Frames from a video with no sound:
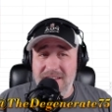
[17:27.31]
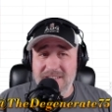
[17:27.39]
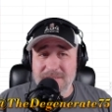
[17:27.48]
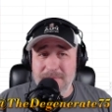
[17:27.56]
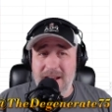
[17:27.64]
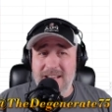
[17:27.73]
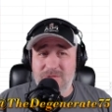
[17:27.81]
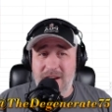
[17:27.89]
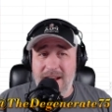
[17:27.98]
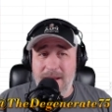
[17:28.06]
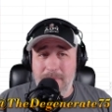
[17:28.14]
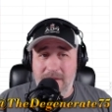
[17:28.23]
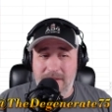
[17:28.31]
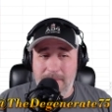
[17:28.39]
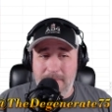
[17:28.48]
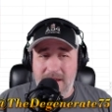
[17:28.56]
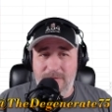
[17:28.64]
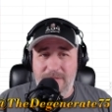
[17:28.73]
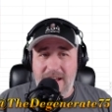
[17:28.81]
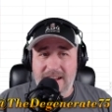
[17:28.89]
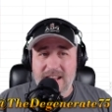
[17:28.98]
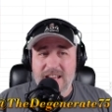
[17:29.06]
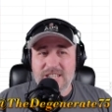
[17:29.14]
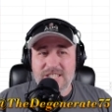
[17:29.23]
There's some guys right above him. Matter of
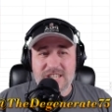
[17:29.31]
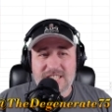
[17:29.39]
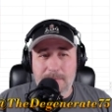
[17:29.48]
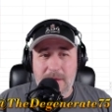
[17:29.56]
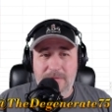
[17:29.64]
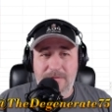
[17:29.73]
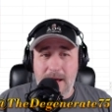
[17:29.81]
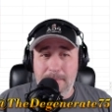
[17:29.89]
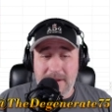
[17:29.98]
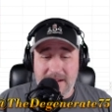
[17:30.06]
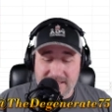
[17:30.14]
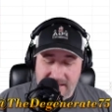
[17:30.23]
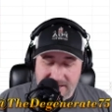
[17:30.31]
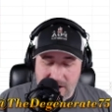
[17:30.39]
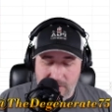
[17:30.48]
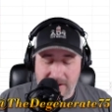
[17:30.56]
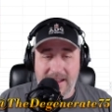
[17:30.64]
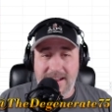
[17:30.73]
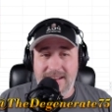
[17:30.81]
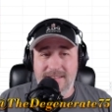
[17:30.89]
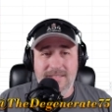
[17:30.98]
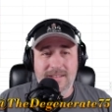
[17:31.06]
fact, just to be fun, because I don't get it,